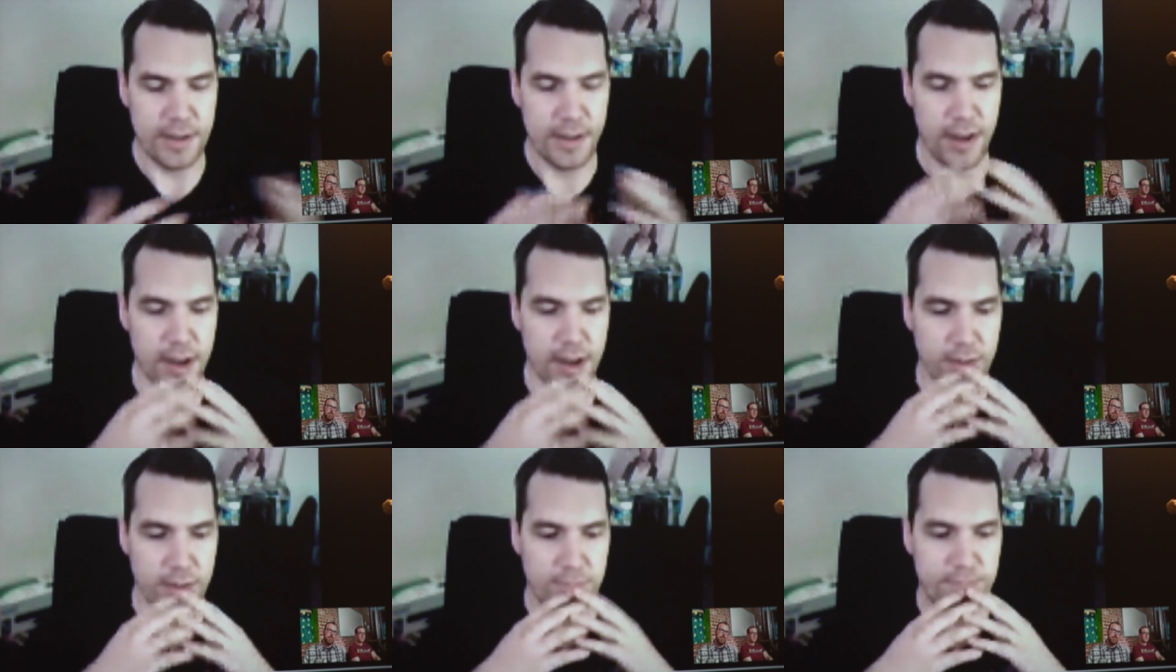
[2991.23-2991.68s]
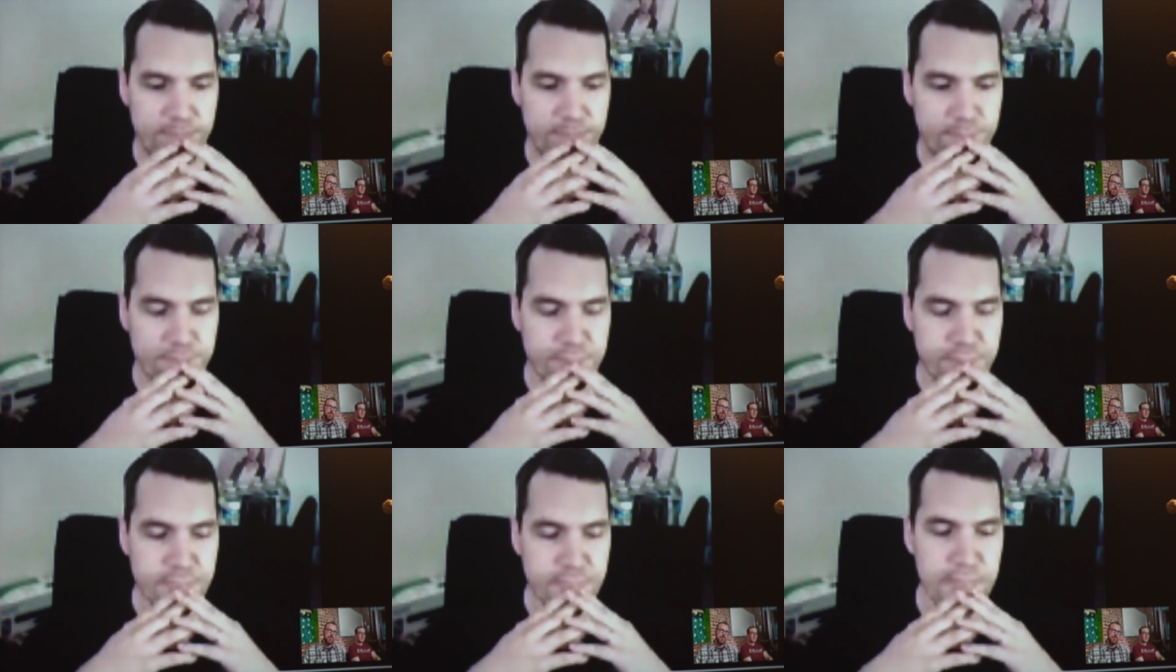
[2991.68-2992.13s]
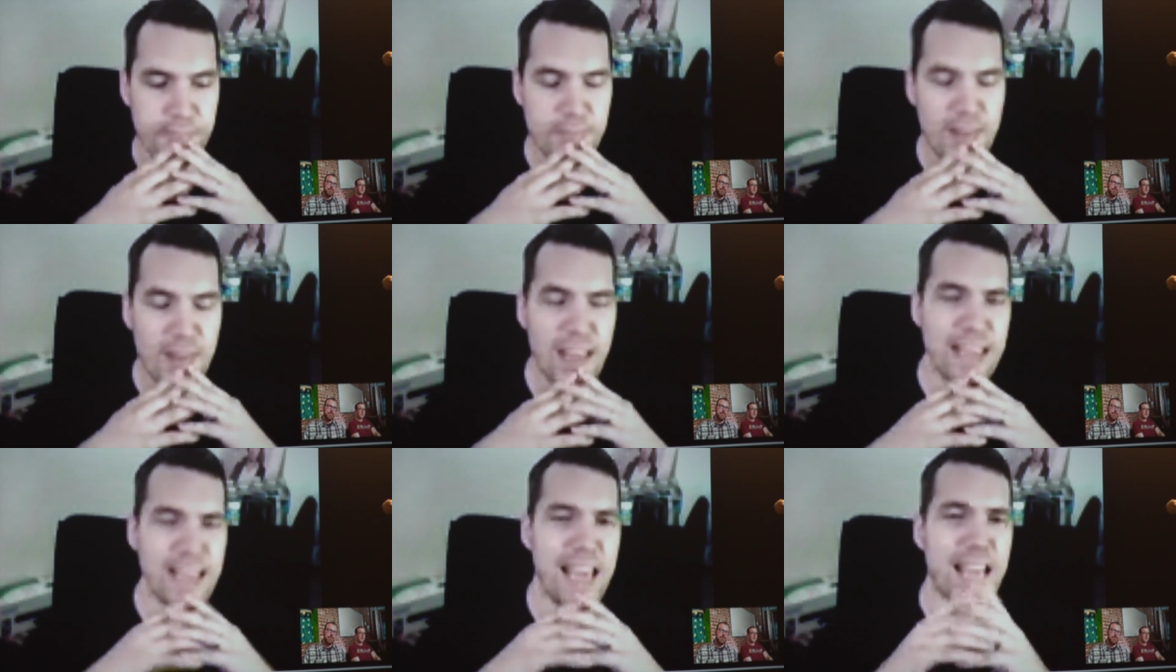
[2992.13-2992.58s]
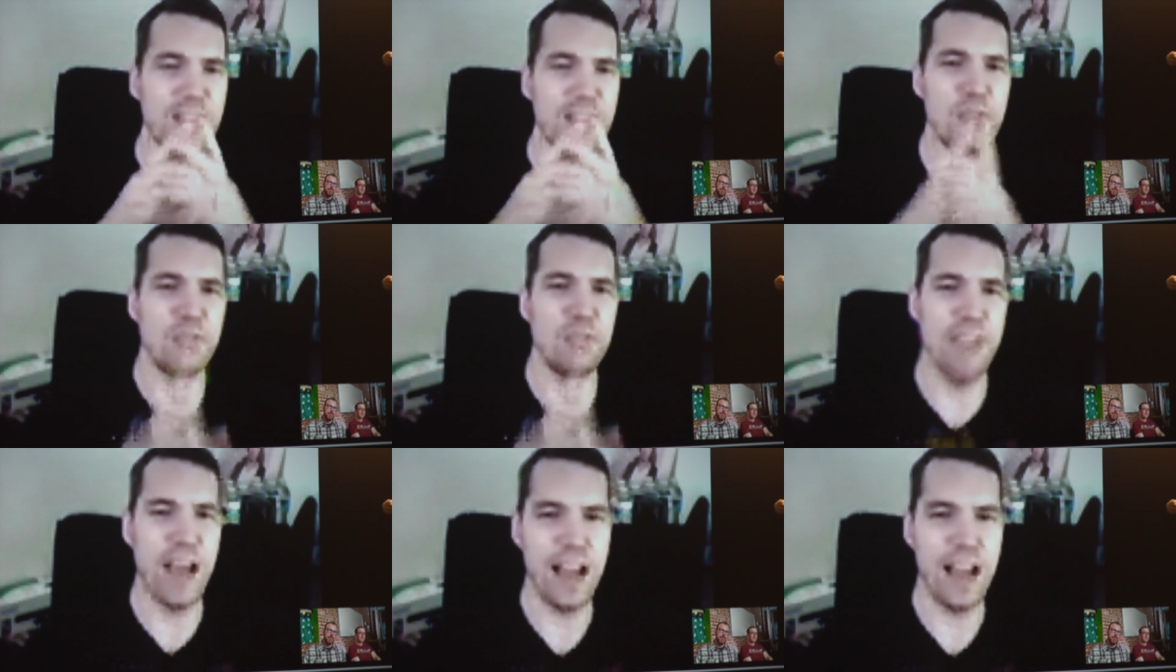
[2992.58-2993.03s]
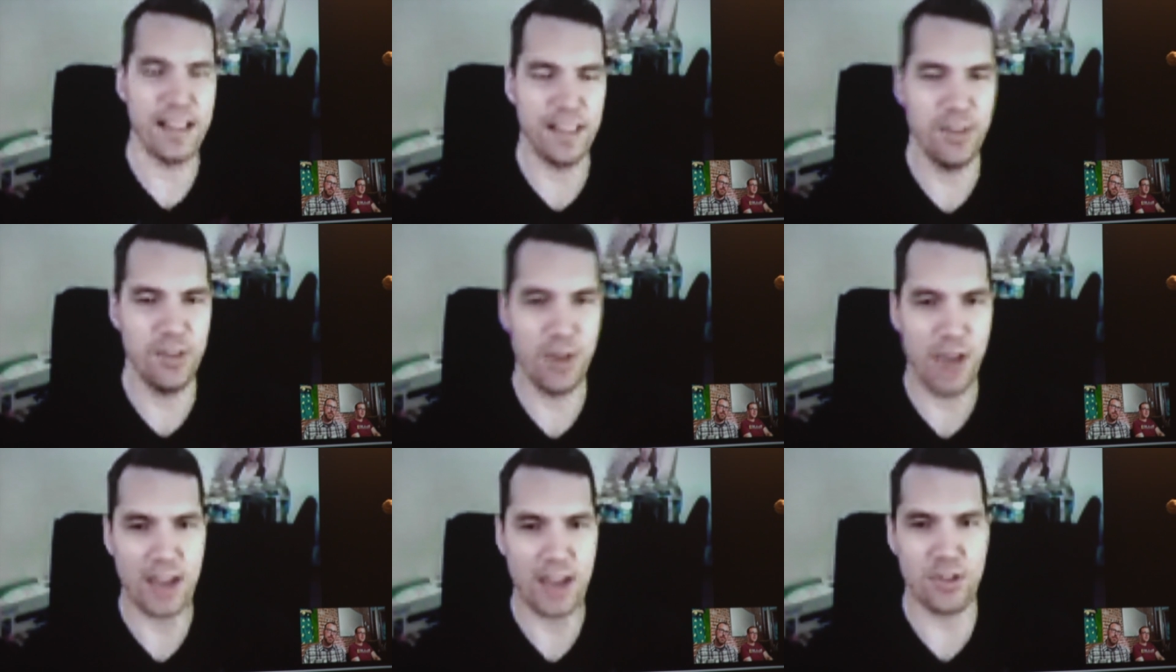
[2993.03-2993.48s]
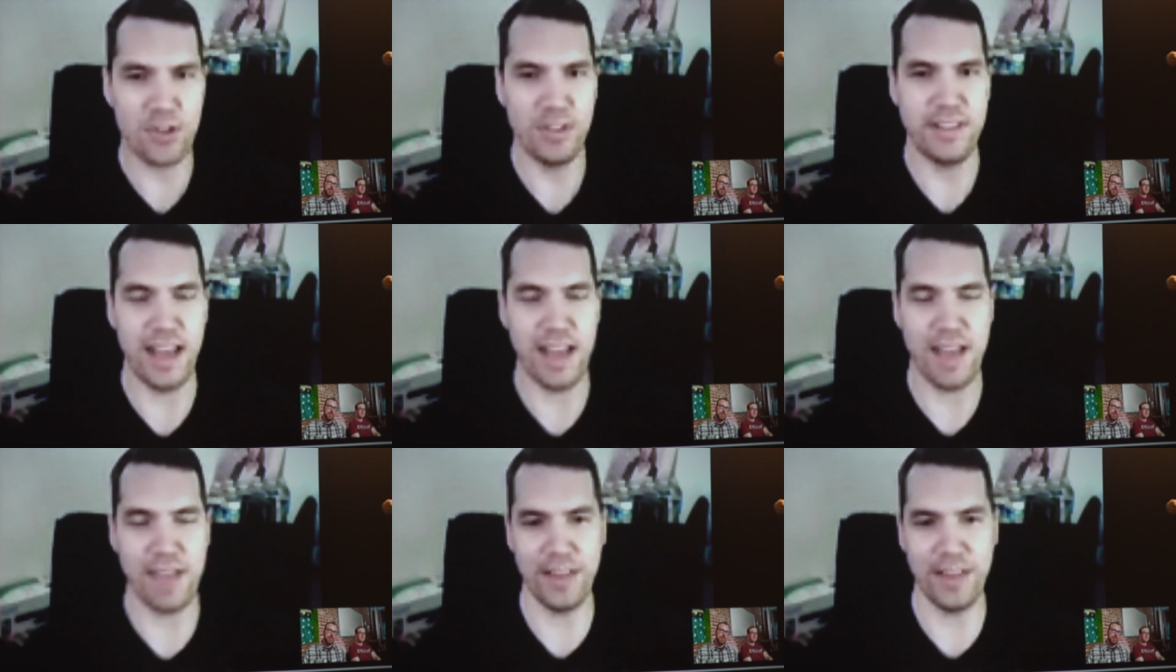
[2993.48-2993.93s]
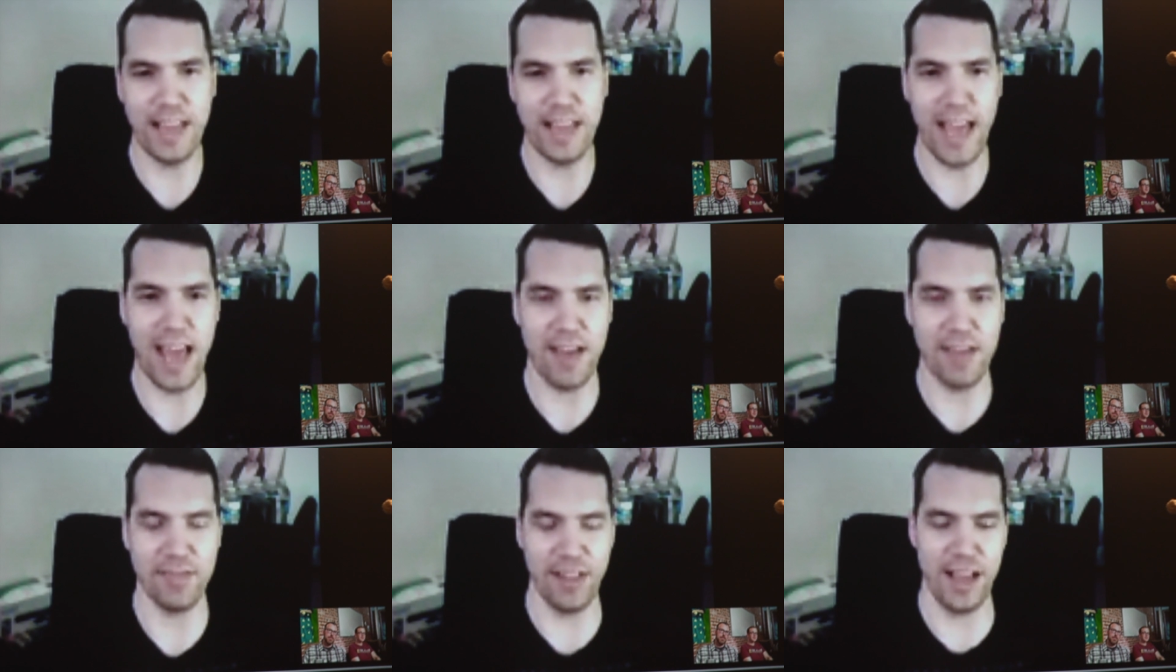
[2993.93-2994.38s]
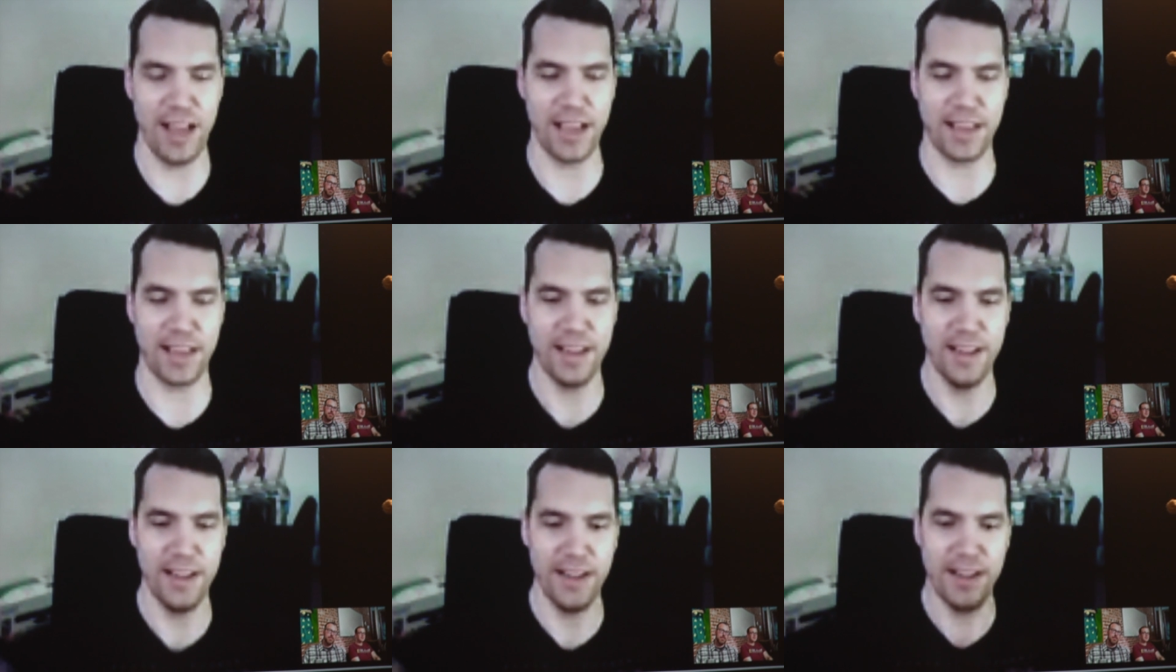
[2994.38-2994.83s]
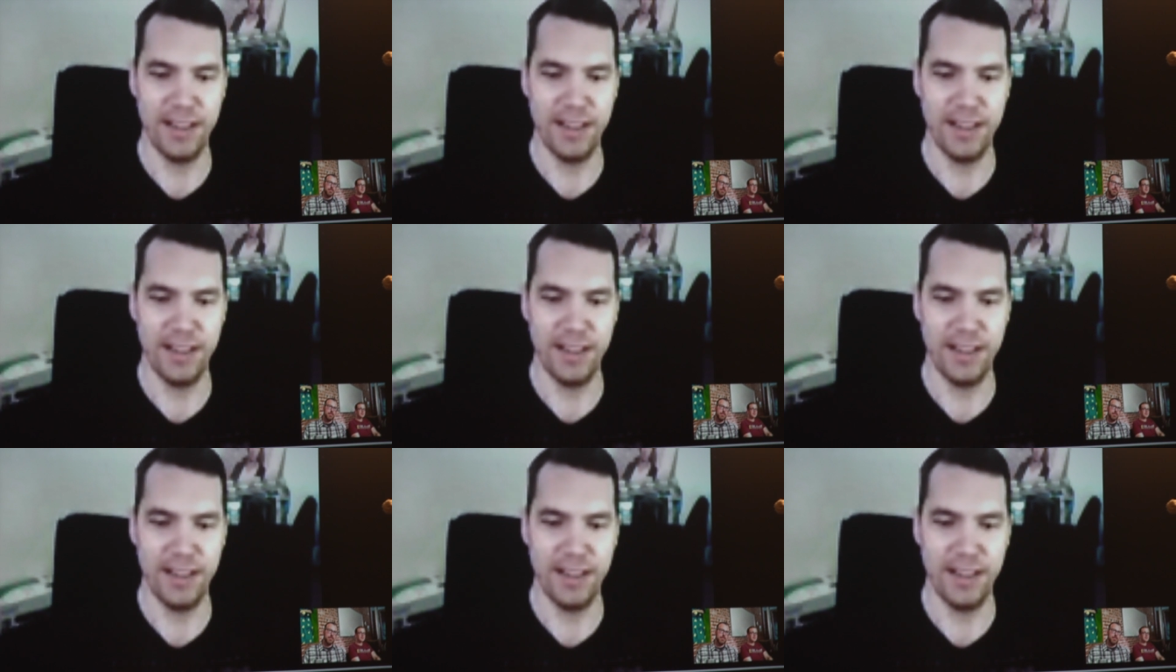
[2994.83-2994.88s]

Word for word: Um, again, you, died, you guys should definitely have, like,